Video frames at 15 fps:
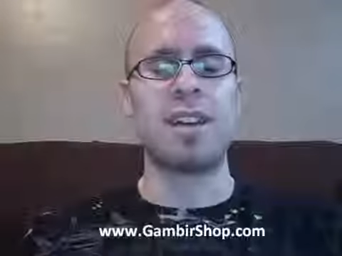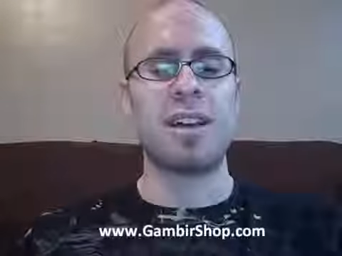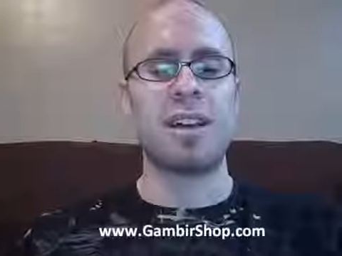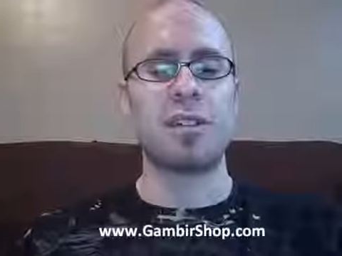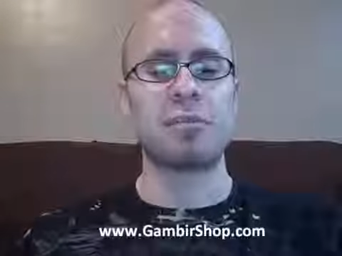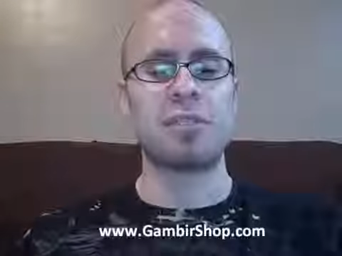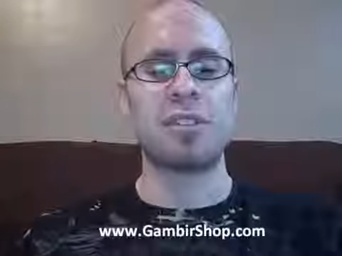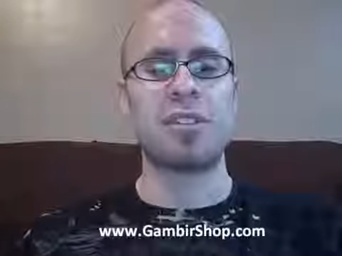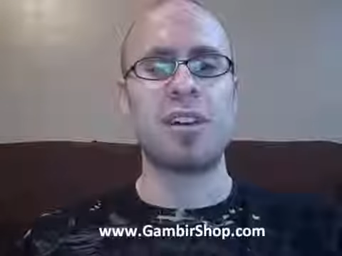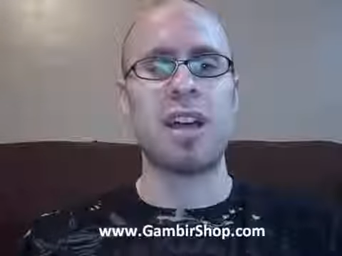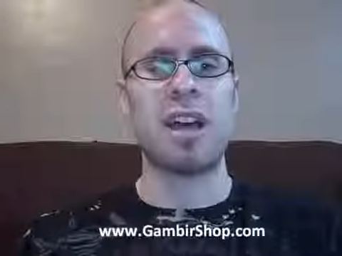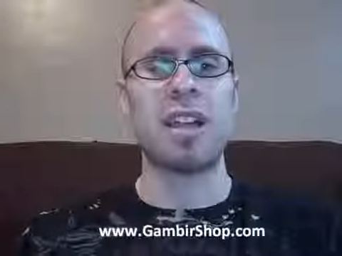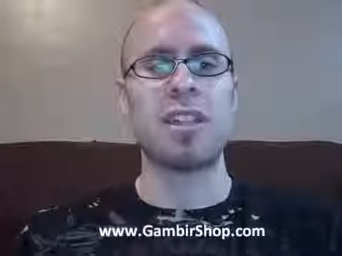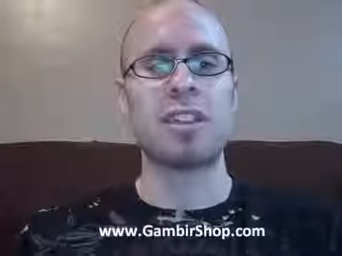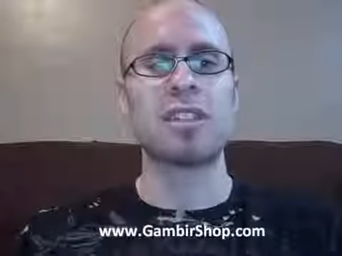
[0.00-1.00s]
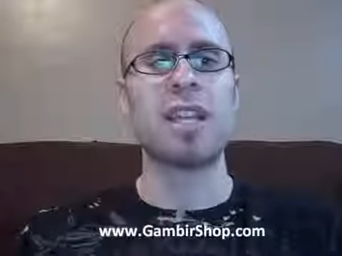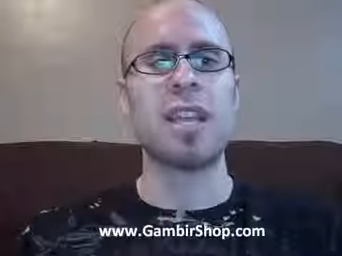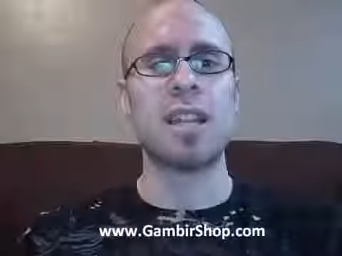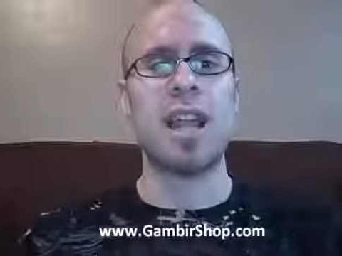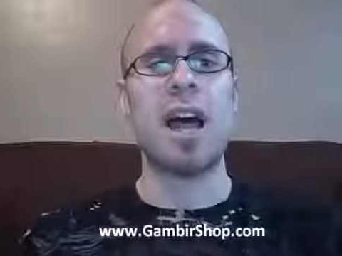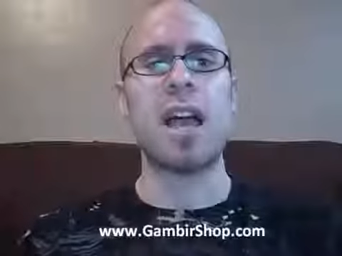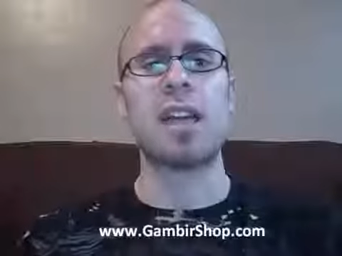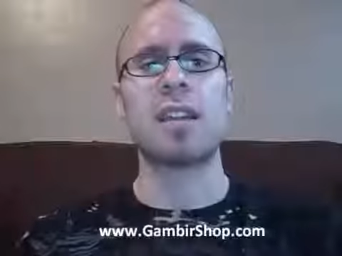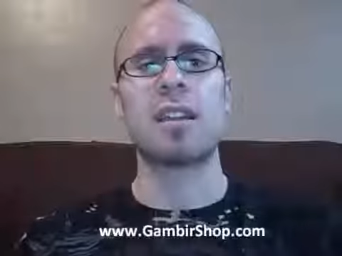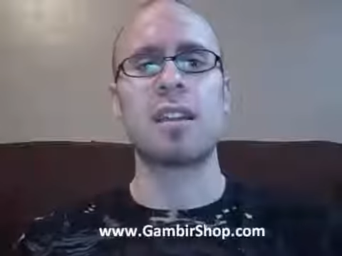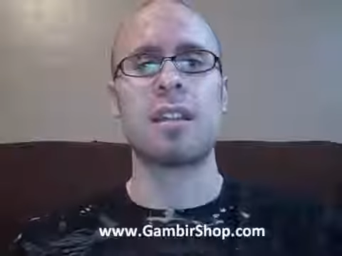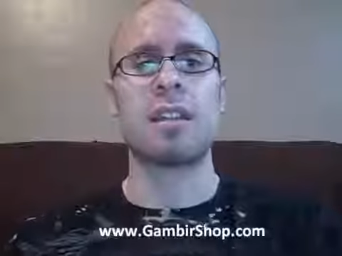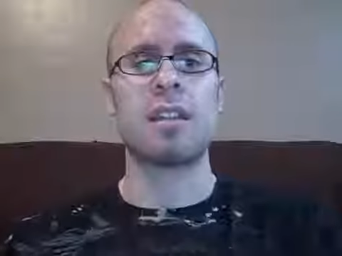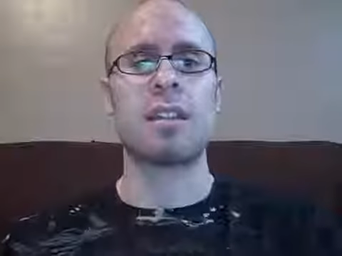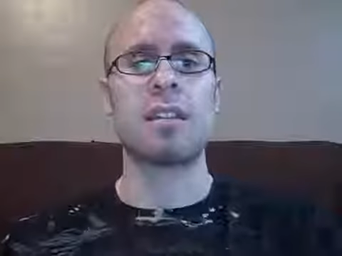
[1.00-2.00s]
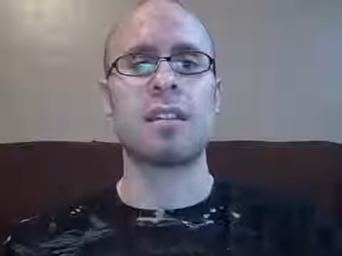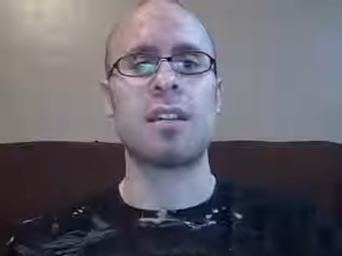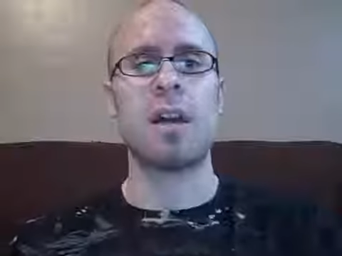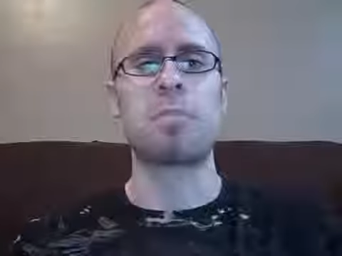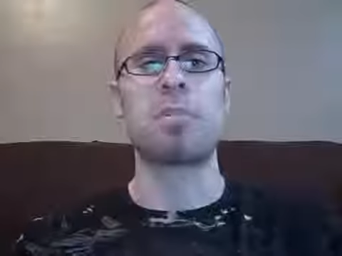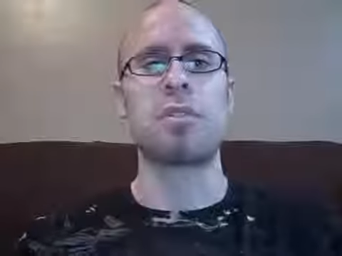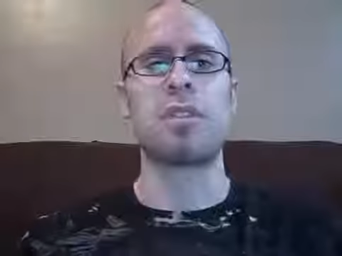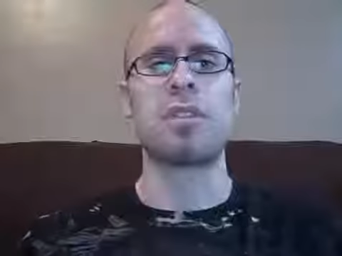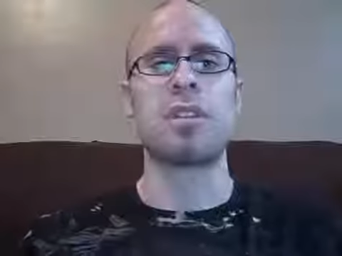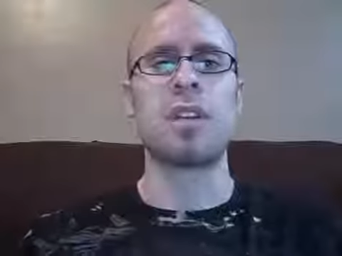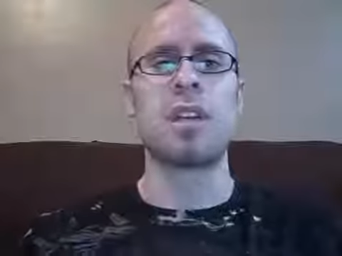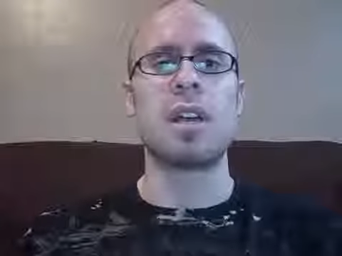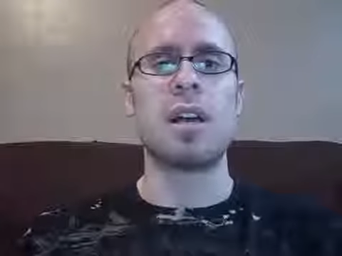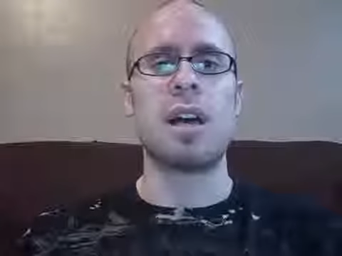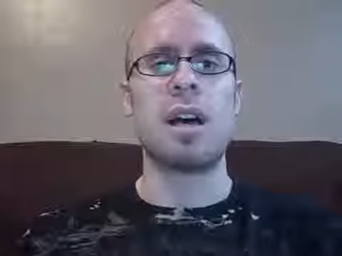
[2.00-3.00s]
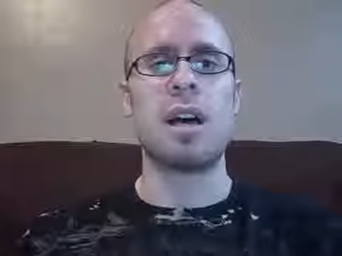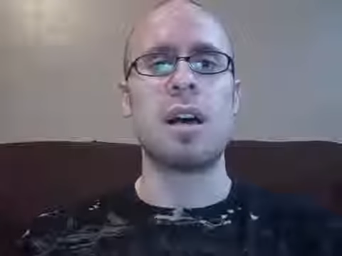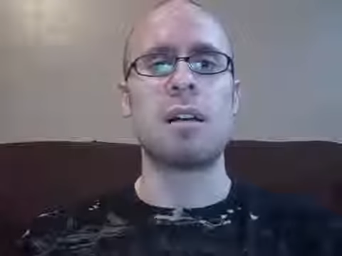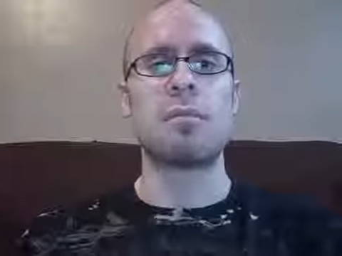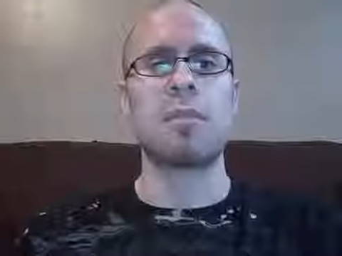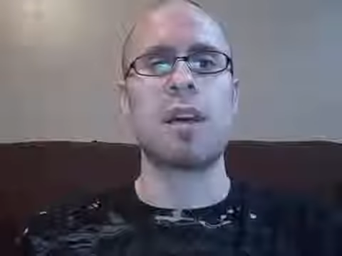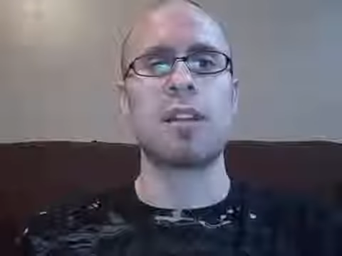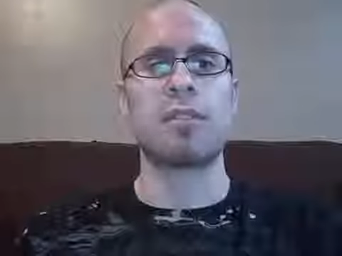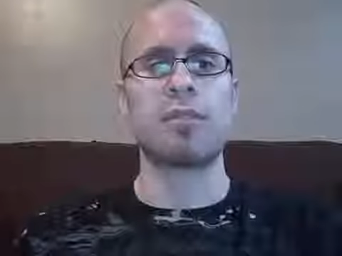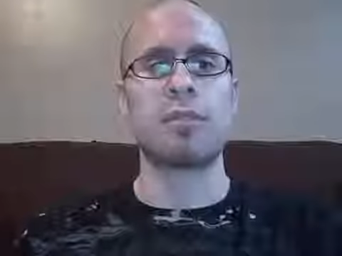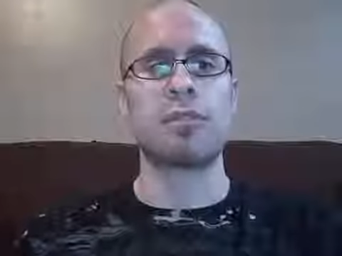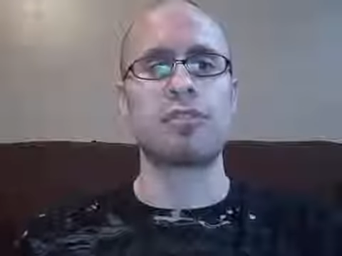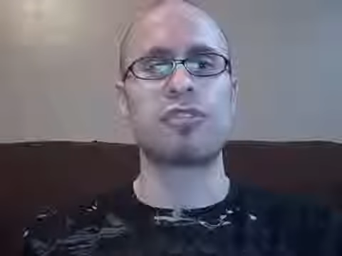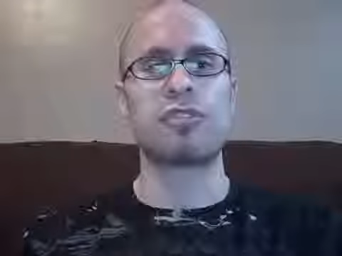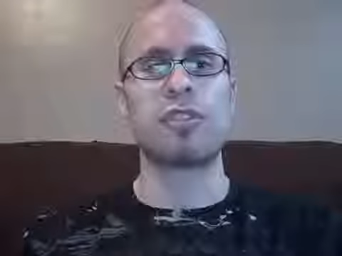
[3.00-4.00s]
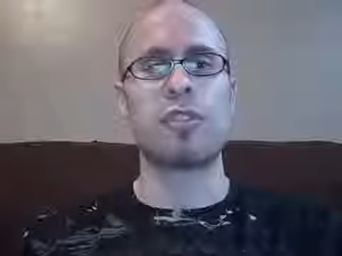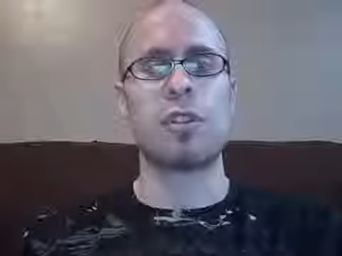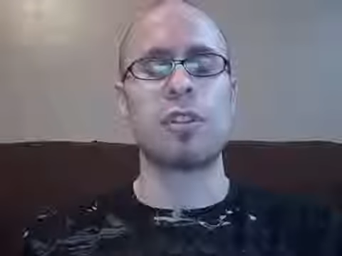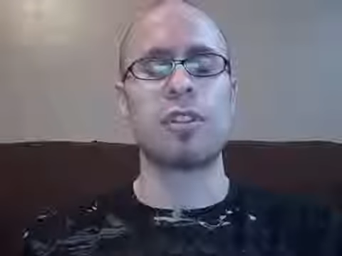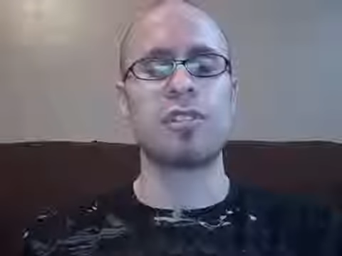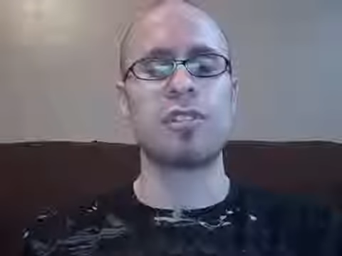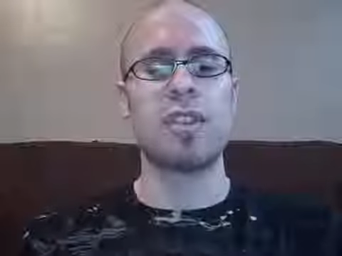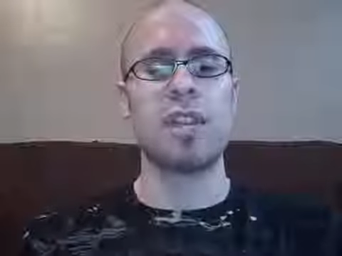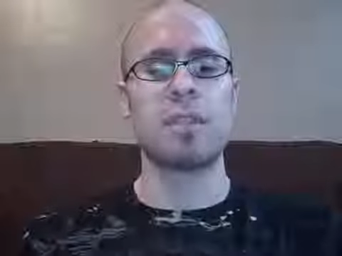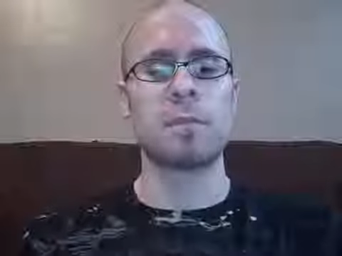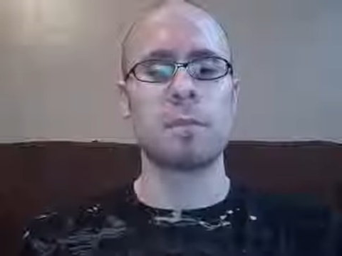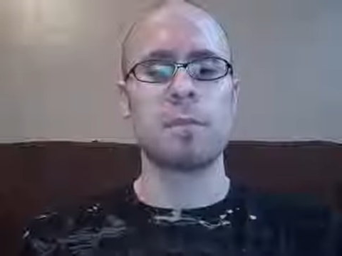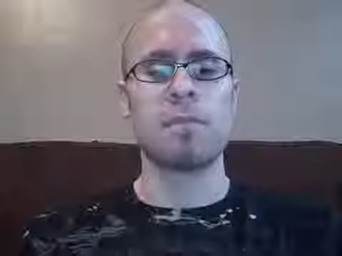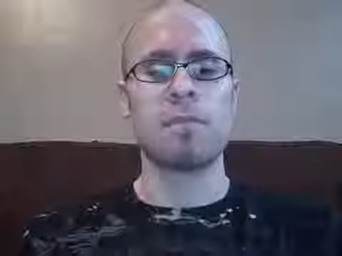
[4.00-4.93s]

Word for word: Um, so I looked online and in a couple um, health food stores and